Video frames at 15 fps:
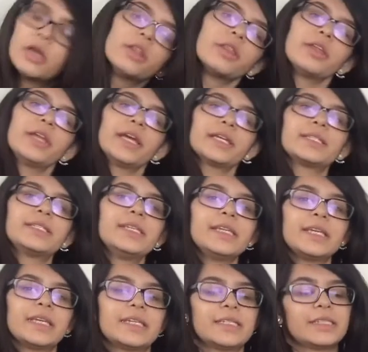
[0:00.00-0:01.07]
The next
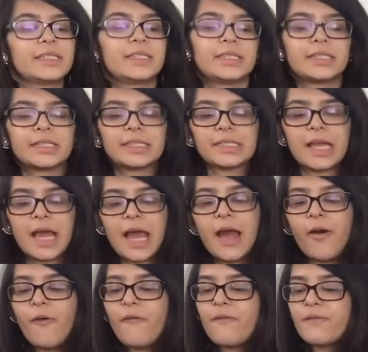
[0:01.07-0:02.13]
thing is this
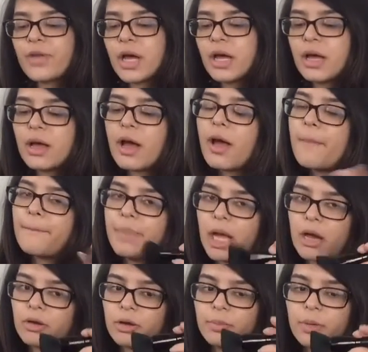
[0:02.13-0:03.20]
e.l.f.
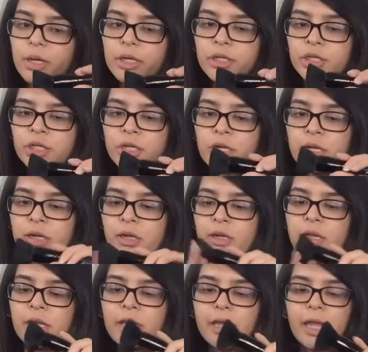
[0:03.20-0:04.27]
powder brush,
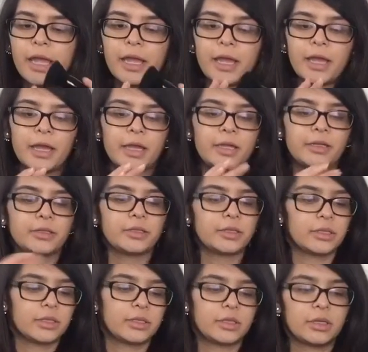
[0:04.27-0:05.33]
and
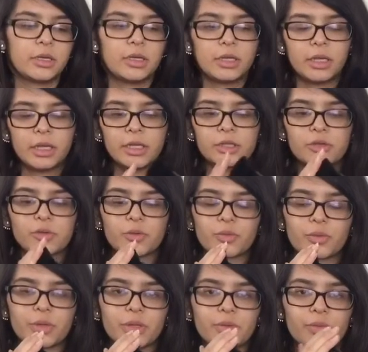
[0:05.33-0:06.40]
it's
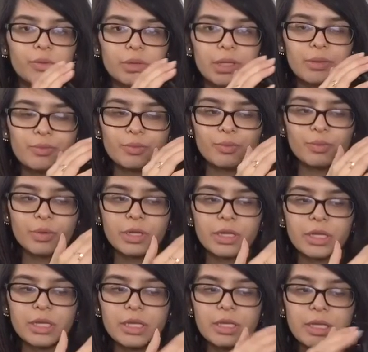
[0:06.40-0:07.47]
really
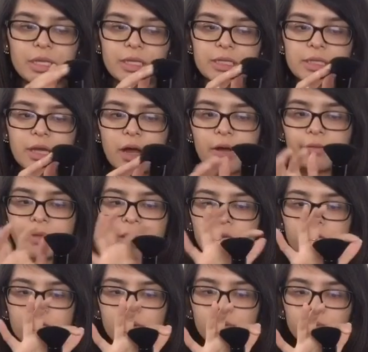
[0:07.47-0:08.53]
soft,
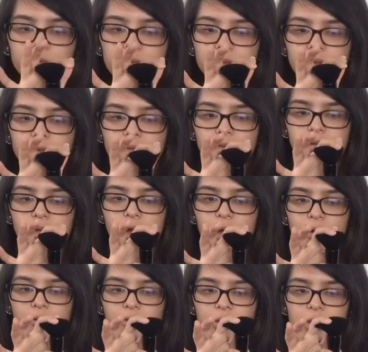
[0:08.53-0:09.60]
like real
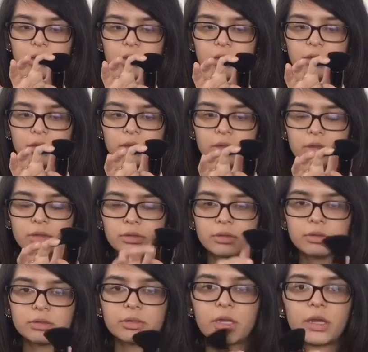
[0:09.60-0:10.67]
soft.
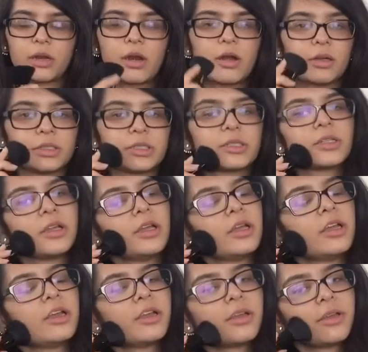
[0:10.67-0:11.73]
I don't know,
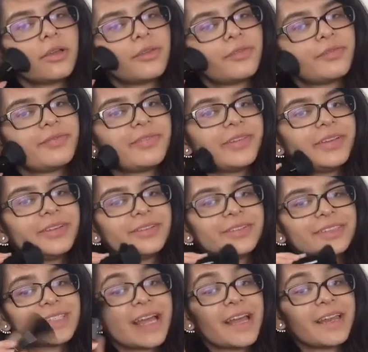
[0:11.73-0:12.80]
it
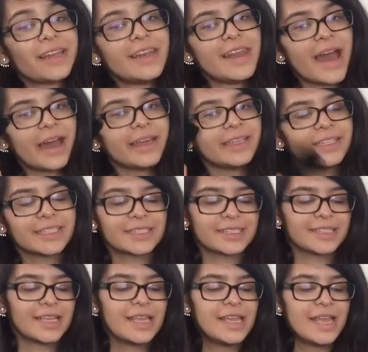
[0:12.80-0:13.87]
feels nice.
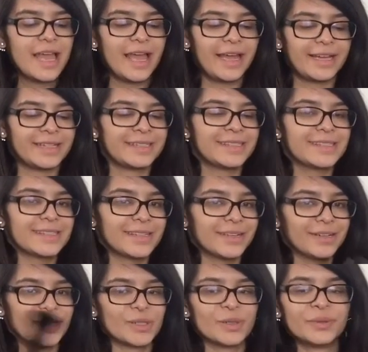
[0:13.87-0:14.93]
And
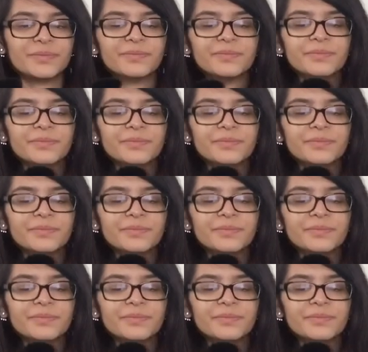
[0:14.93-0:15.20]
so